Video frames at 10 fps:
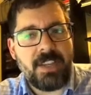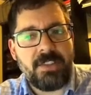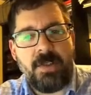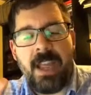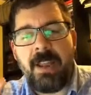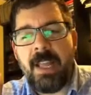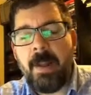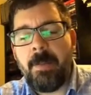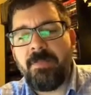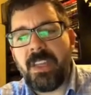right?
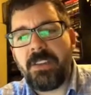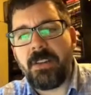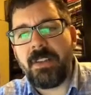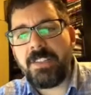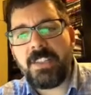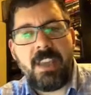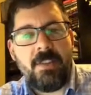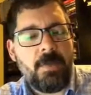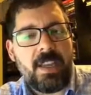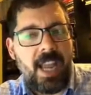So let's see
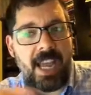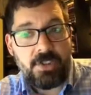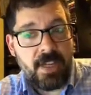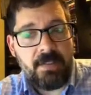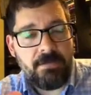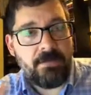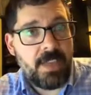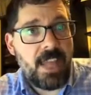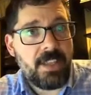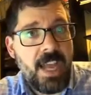if we can actually
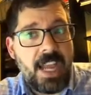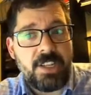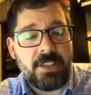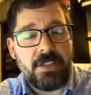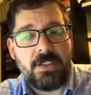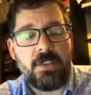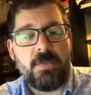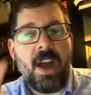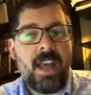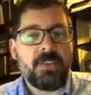get the digest in these two
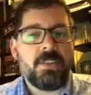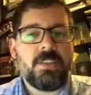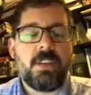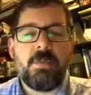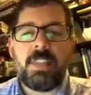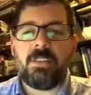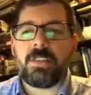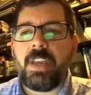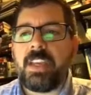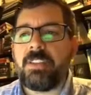files and see what that
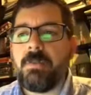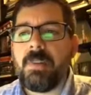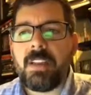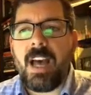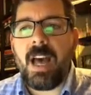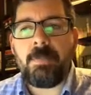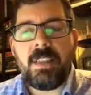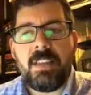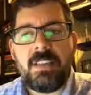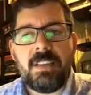looks like. So I'm going to copy
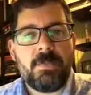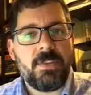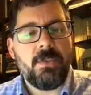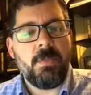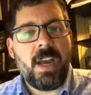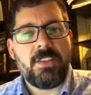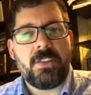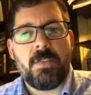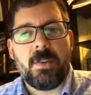these up to my server.